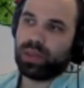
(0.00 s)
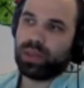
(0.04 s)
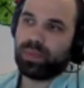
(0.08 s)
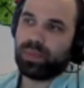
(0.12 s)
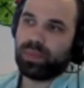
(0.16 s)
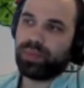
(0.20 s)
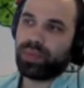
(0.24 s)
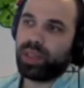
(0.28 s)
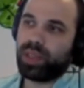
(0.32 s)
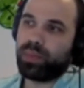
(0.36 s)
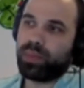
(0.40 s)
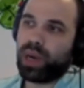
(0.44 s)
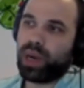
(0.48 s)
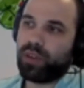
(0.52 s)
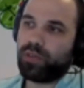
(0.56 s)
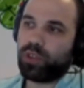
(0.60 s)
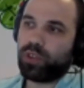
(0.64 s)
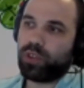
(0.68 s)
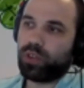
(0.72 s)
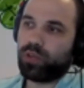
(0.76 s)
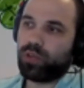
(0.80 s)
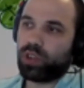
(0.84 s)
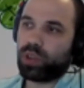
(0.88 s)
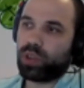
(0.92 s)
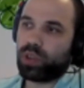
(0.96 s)
the
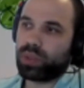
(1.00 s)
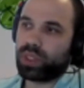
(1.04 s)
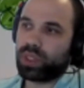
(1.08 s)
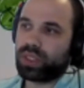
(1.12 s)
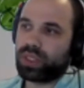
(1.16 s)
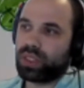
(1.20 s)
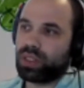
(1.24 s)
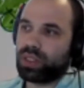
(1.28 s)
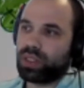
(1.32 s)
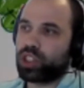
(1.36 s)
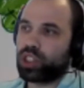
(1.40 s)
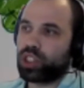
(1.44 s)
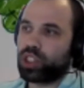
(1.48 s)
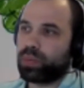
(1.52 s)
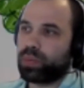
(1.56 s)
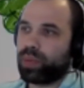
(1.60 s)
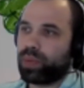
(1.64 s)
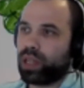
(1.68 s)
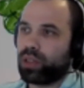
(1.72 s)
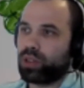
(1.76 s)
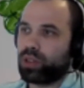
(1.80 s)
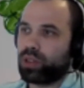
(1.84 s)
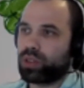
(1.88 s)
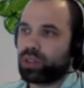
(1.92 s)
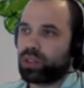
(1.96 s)
buffer from this initial
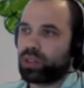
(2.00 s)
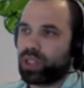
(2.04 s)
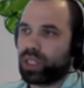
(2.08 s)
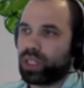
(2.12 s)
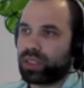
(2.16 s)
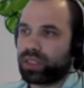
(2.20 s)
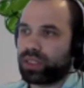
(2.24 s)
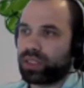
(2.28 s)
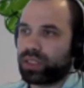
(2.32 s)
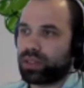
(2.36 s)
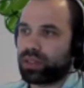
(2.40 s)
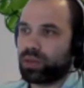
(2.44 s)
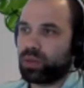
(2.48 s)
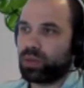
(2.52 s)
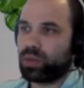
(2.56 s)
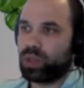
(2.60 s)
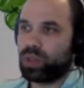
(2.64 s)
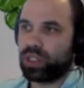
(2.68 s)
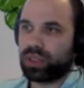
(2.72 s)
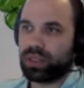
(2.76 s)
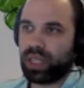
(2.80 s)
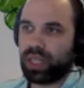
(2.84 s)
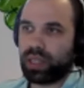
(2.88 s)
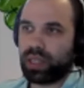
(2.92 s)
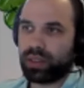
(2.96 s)
payload address,
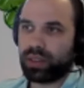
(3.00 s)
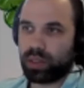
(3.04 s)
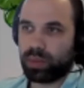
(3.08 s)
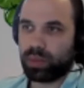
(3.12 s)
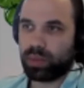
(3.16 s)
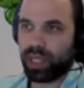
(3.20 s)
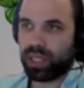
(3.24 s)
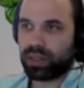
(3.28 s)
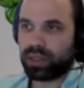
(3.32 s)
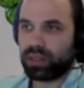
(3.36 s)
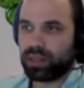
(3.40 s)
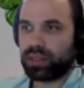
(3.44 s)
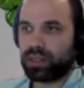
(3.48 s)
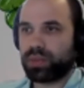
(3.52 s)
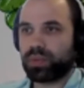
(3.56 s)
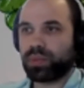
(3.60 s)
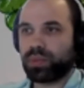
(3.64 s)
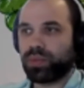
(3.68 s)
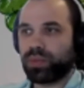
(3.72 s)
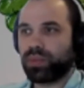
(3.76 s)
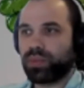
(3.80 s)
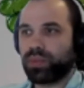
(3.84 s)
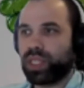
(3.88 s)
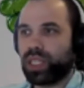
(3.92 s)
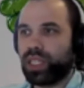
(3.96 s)
which is null terminated,
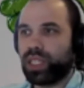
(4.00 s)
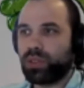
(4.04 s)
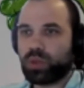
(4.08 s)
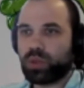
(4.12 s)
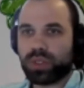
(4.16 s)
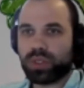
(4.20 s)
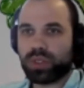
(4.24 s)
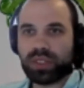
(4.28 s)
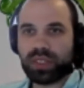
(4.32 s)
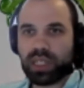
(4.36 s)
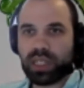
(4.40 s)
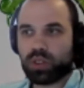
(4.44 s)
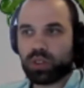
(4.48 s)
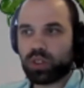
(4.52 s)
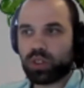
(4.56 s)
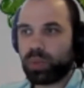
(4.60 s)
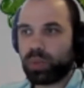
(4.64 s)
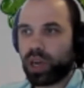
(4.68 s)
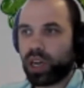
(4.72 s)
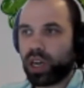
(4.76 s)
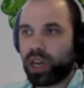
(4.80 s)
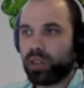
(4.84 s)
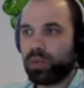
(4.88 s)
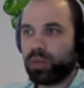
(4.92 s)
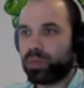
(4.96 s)
into the status
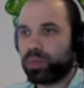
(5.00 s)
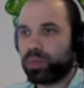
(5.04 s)
bar.